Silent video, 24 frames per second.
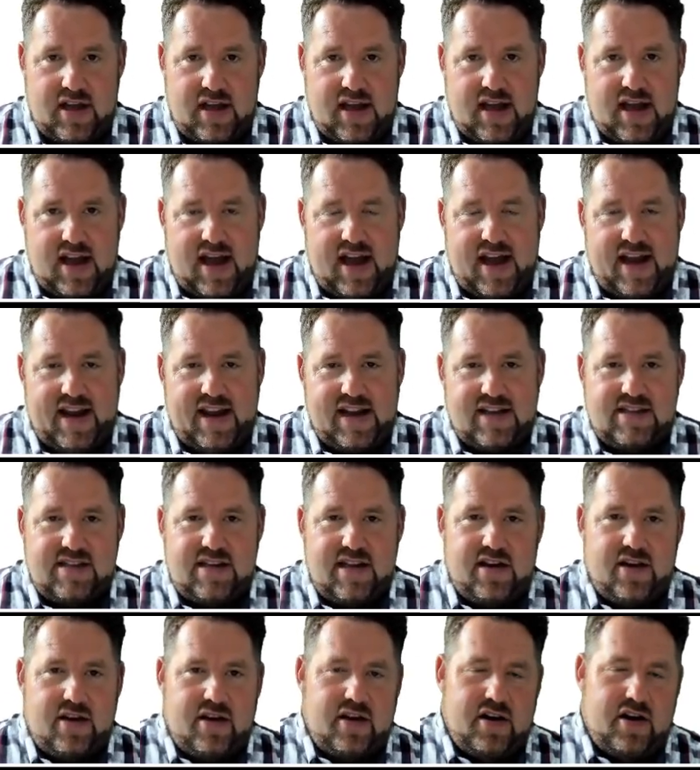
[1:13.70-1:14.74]
I guess
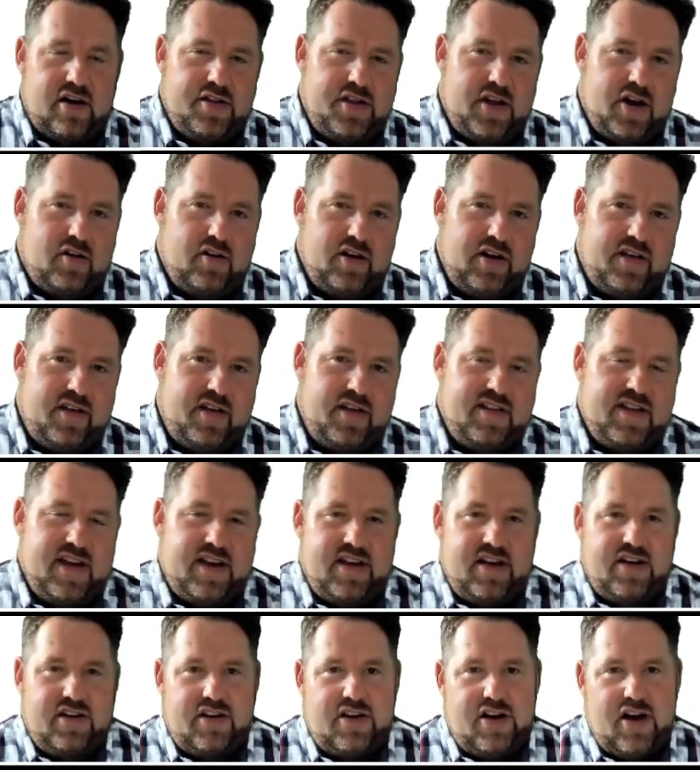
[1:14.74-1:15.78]
the only thing that
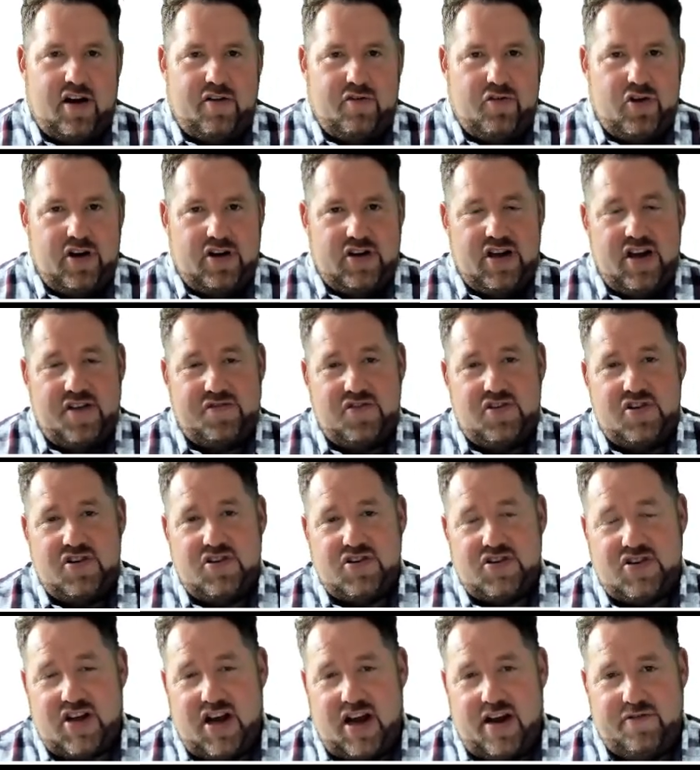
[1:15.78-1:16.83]
didn't cover, and you have to
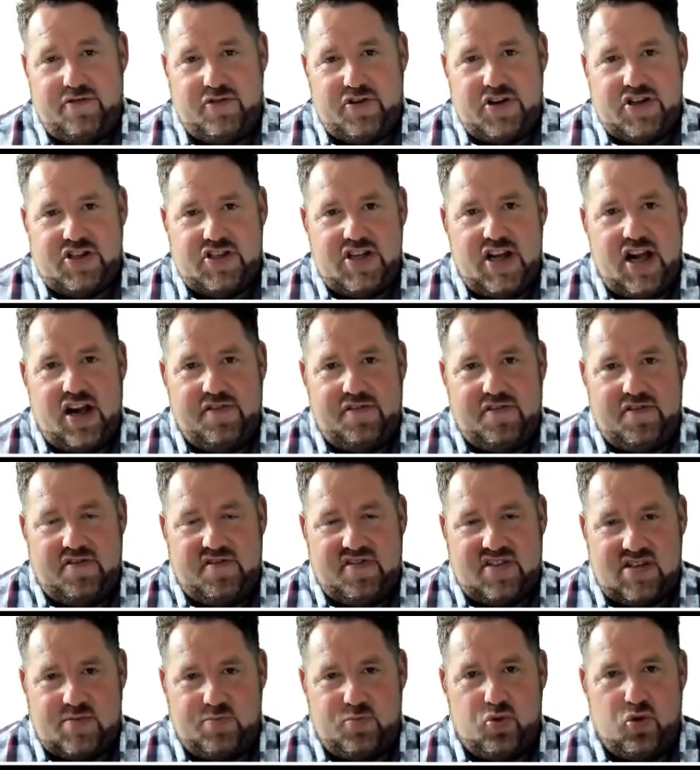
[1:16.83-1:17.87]
decide for yourself if
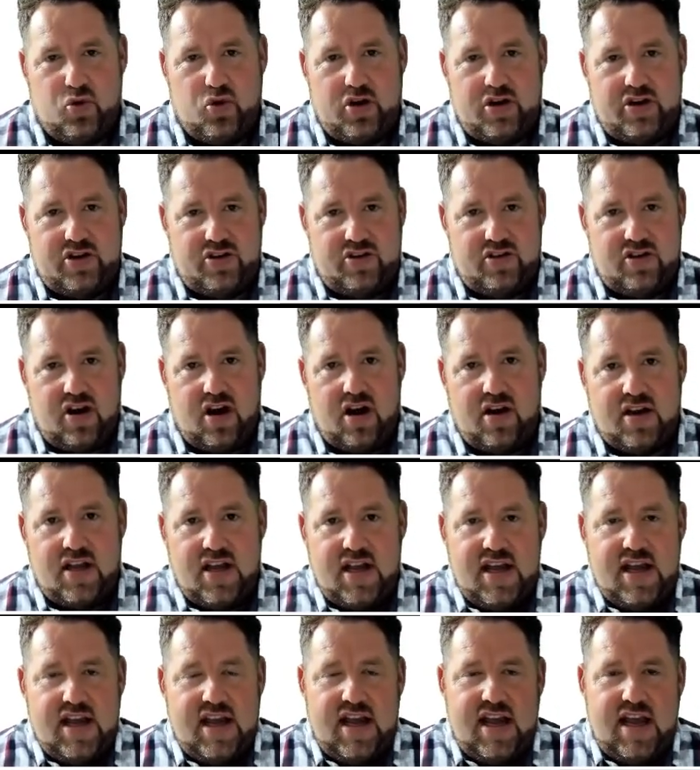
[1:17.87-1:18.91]
it's important or not,
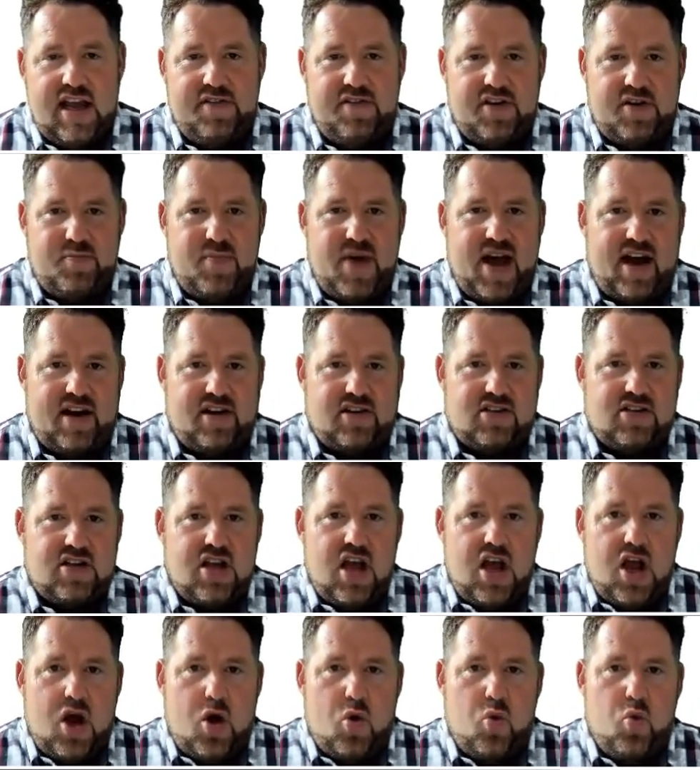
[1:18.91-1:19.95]
if it matters
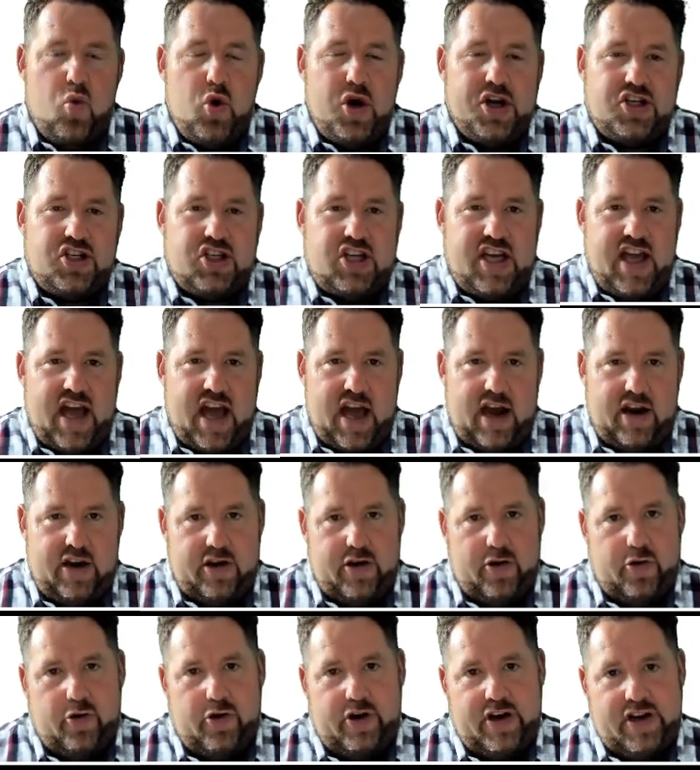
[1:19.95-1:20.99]
which
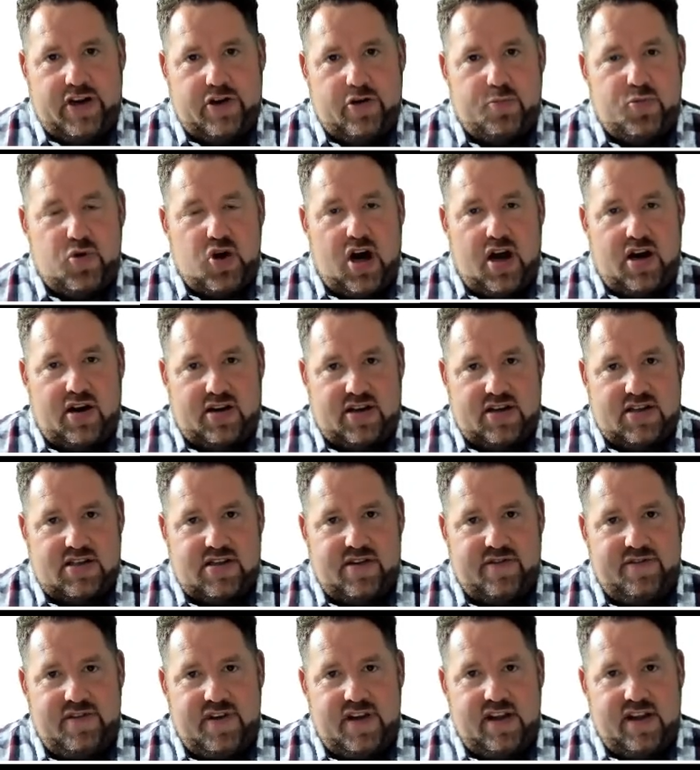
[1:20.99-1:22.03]
category your product is
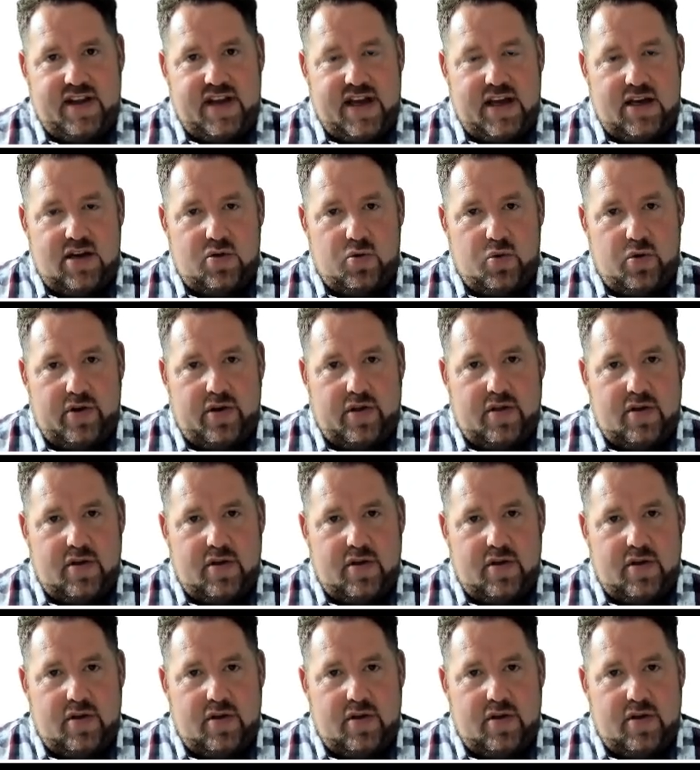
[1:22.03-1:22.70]
affiliated with.